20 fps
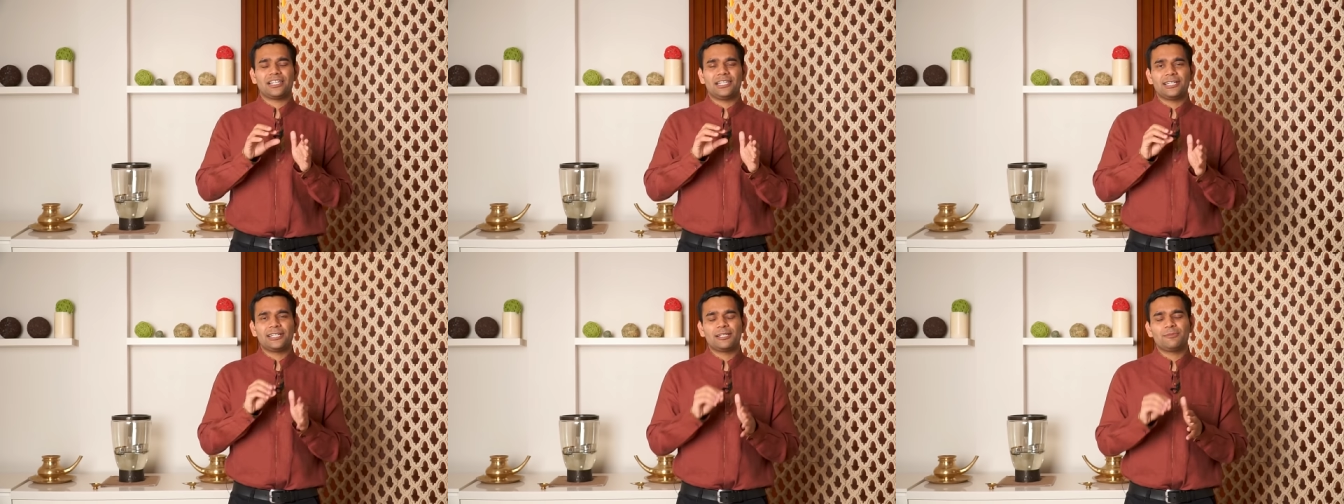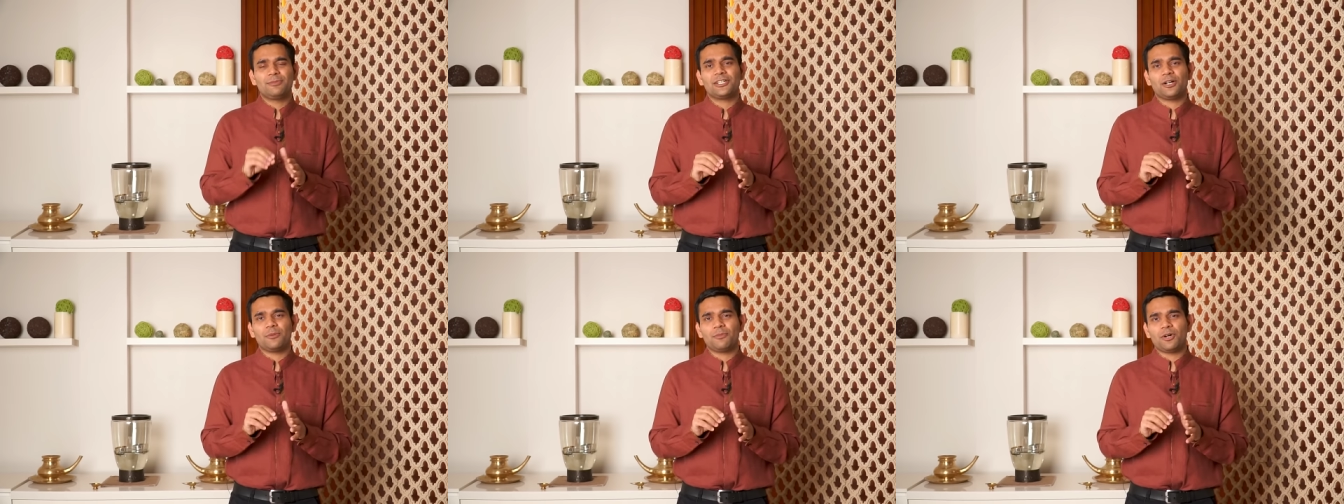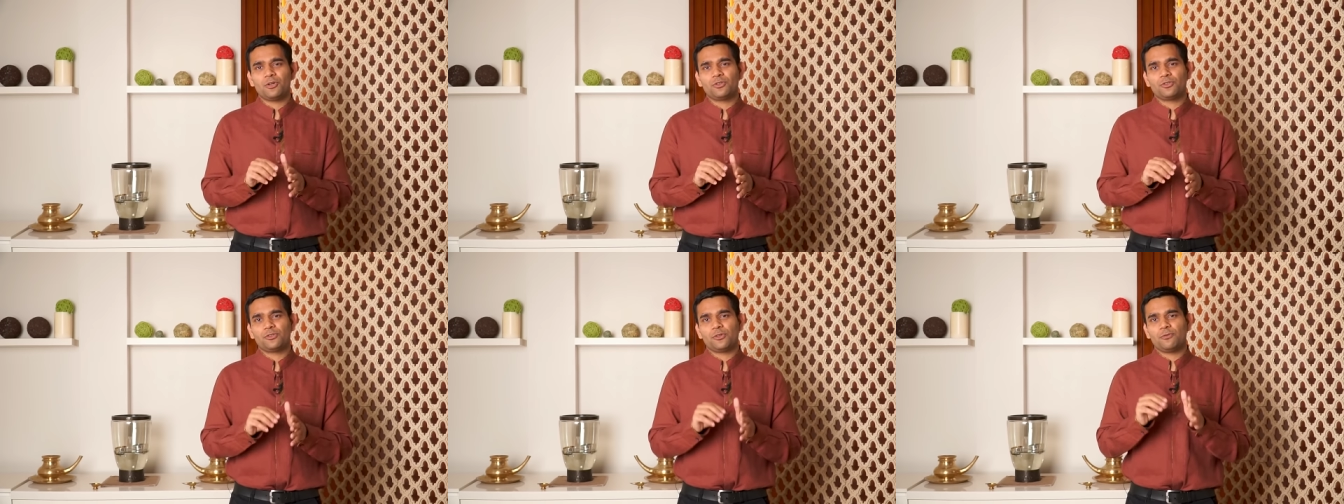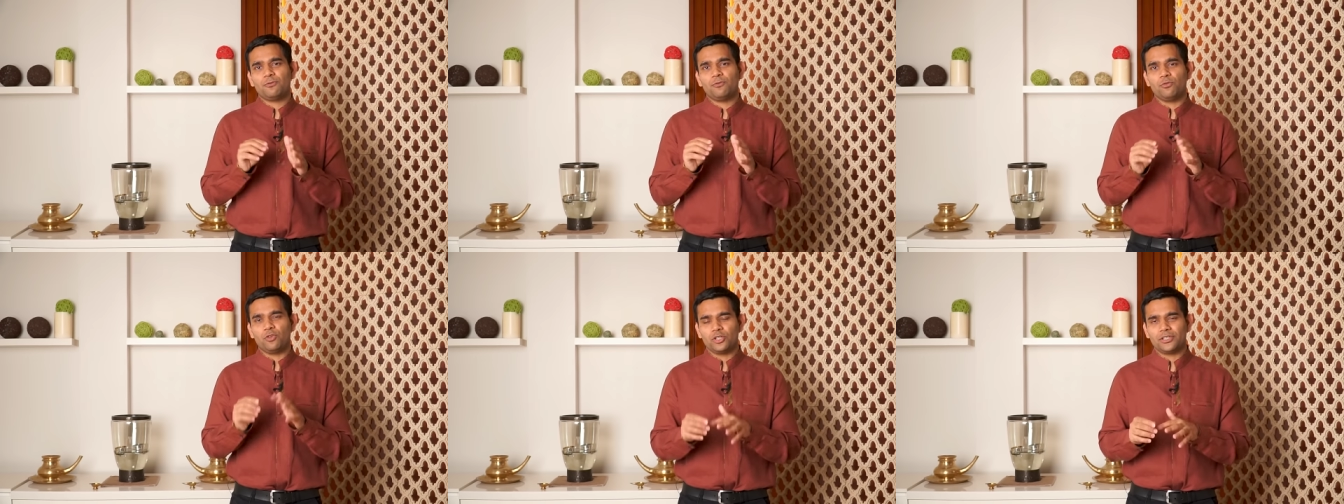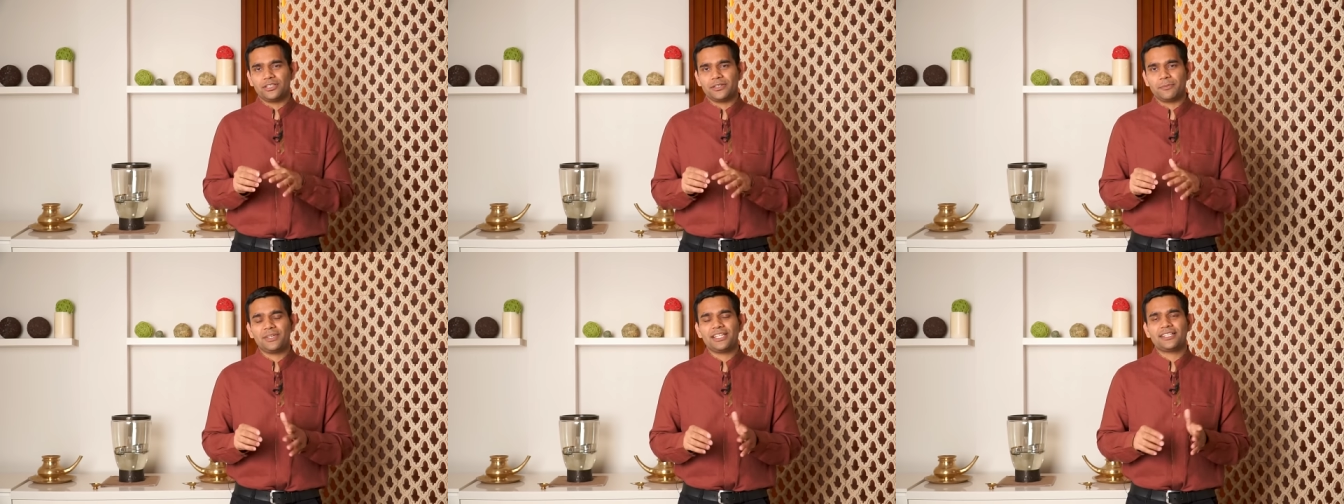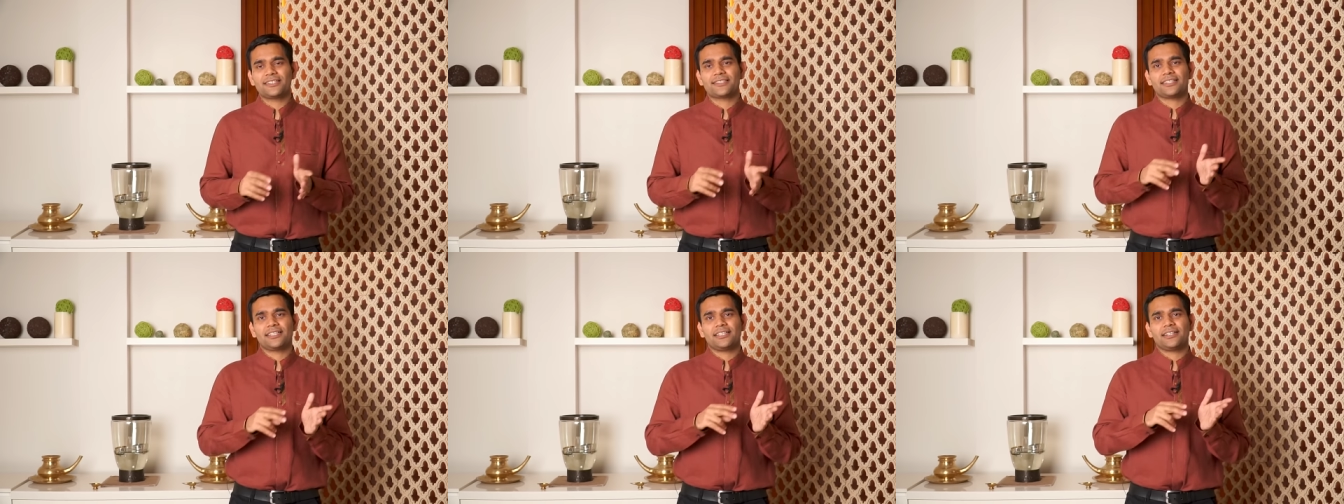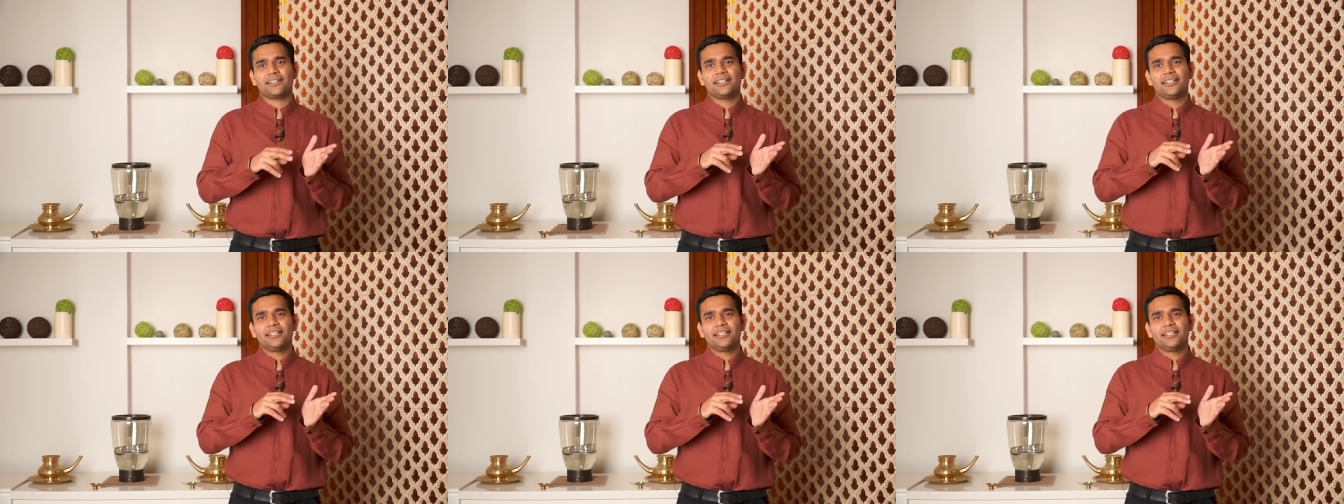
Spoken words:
little bit amount of water, means